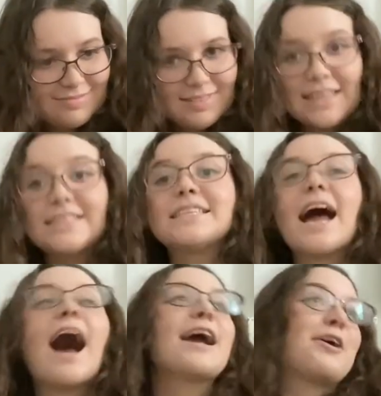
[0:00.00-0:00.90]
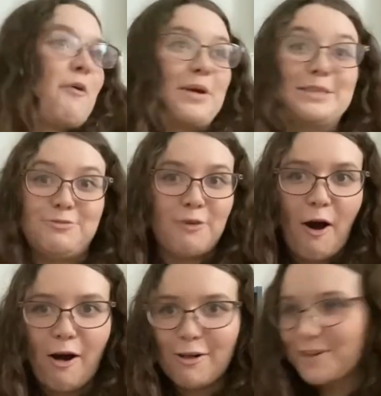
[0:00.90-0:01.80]
It's not going to
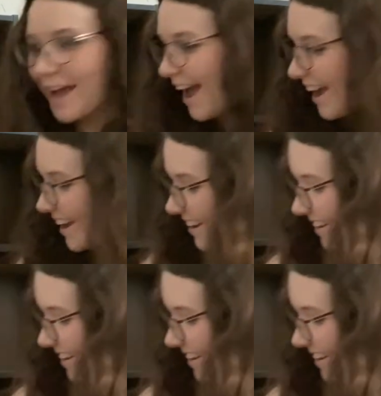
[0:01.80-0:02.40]
fall, okay?